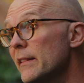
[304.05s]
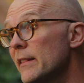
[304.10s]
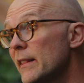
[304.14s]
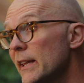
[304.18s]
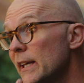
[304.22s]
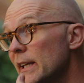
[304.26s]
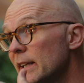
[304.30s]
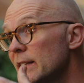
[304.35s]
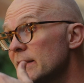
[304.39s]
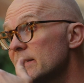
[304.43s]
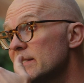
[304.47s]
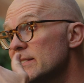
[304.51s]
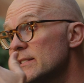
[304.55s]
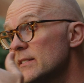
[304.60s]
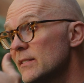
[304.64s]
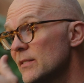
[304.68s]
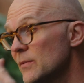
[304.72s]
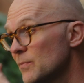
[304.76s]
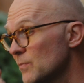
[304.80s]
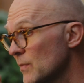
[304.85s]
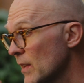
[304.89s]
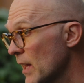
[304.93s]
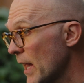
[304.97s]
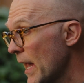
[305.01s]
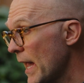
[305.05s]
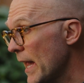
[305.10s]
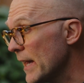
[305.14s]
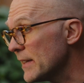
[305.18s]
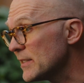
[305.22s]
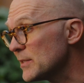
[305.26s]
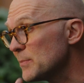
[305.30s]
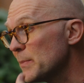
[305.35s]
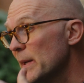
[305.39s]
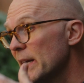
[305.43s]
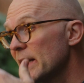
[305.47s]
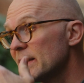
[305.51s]
things
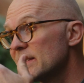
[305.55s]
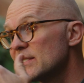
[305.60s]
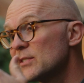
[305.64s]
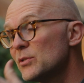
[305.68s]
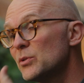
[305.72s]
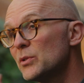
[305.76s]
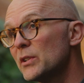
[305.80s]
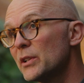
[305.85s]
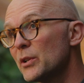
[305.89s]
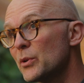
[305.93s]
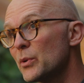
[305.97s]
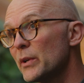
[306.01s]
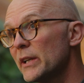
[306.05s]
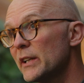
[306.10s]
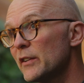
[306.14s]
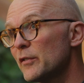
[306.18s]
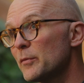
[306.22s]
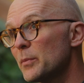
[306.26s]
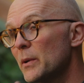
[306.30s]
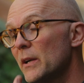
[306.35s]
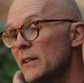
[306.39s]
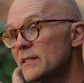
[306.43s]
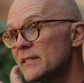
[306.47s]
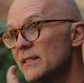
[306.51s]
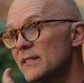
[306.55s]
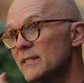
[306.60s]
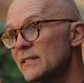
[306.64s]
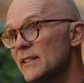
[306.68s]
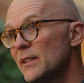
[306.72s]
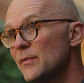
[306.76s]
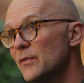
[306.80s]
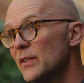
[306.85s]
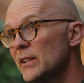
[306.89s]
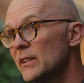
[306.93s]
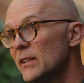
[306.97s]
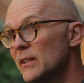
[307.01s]
aspects to the creative process
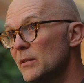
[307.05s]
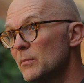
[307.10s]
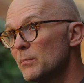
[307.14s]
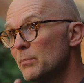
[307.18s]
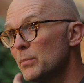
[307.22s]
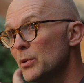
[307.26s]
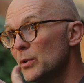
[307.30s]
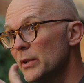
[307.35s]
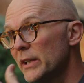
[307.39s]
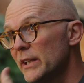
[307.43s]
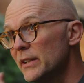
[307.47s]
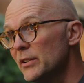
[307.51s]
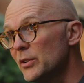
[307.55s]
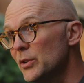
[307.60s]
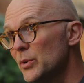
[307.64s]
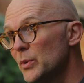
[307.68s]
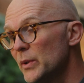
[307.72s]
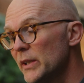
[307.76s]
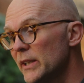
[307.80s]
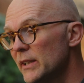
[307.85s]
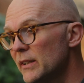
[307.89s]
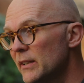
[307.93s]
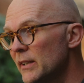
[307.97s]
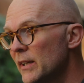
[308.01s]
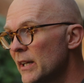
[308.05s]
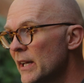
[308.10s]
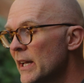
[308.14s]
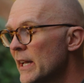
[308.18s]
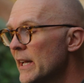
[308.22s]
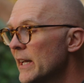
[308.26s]
that we didn't put into it,